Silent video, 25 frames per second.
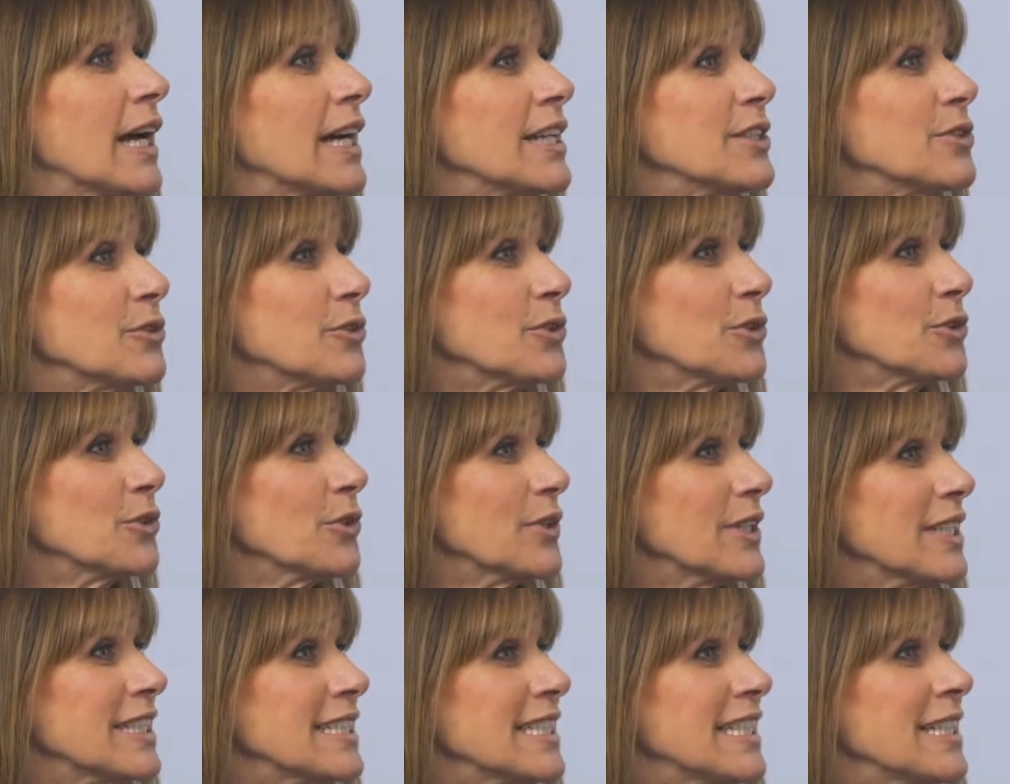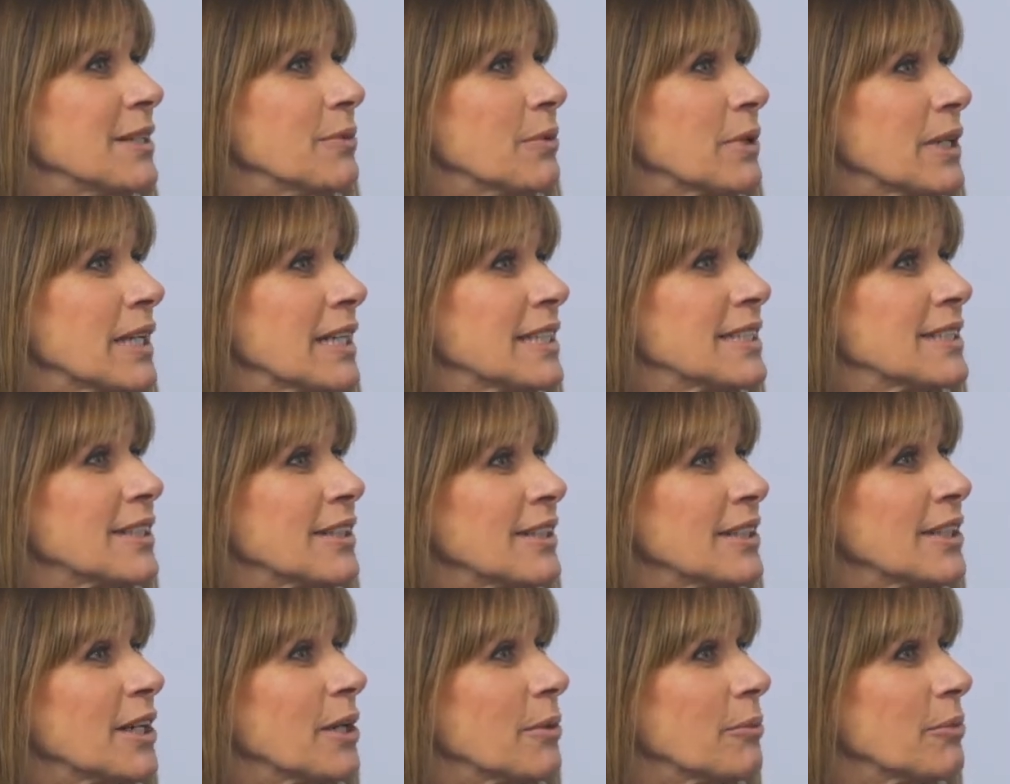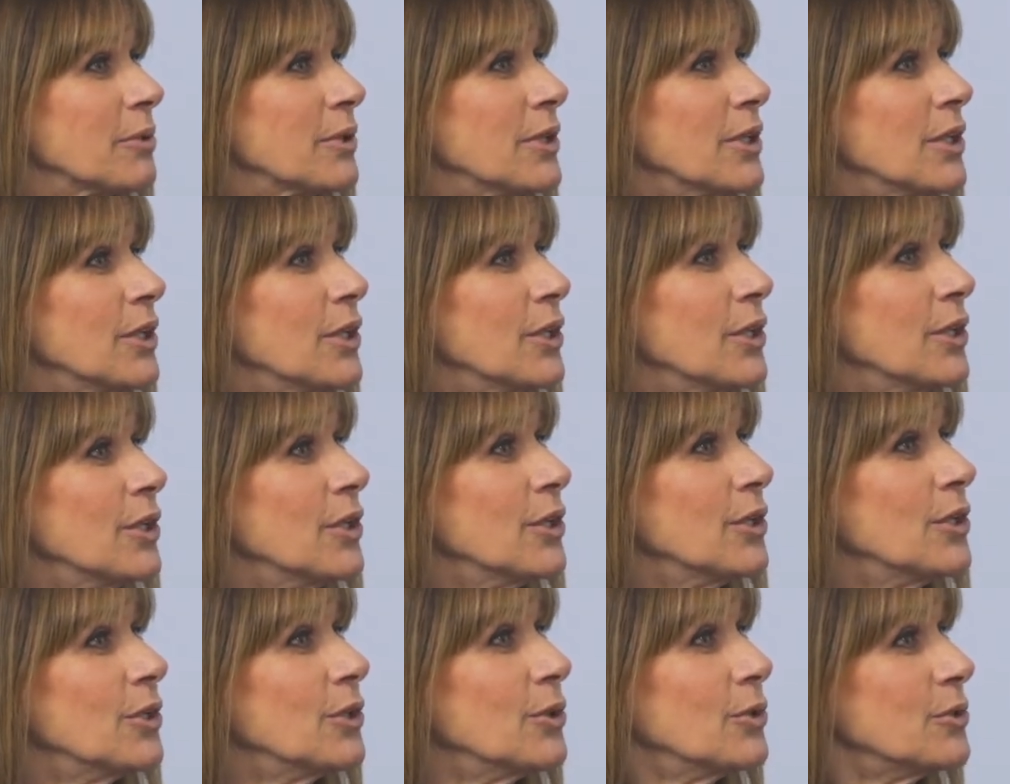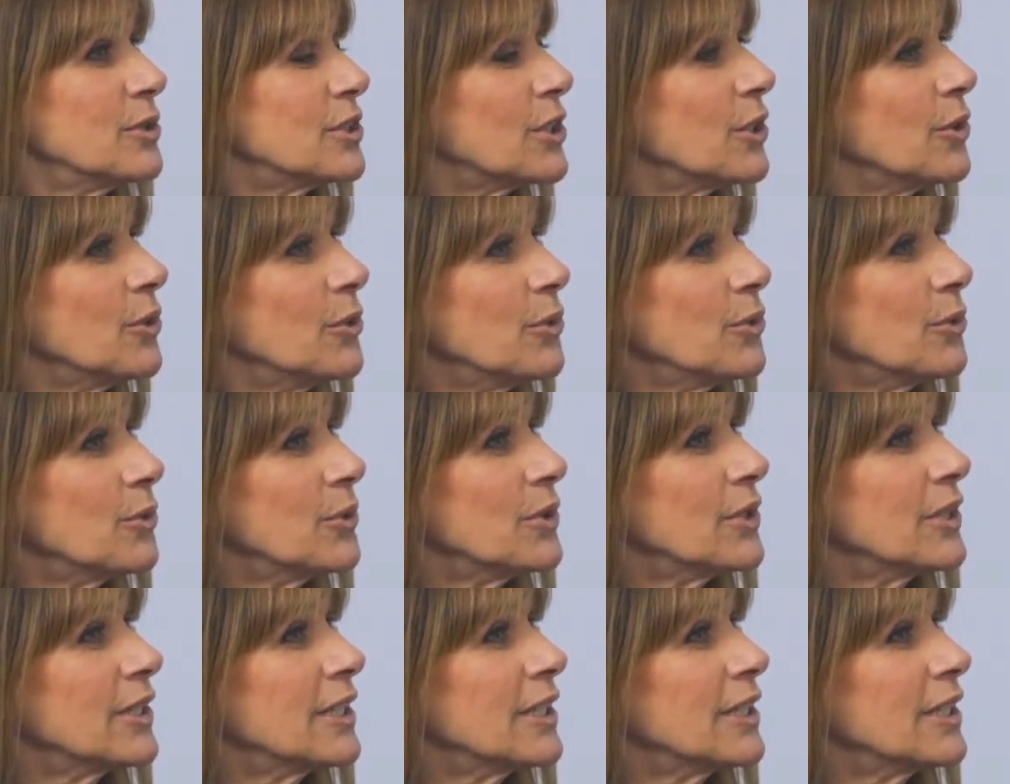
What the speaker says: I don't know on the day when I turn up who's who.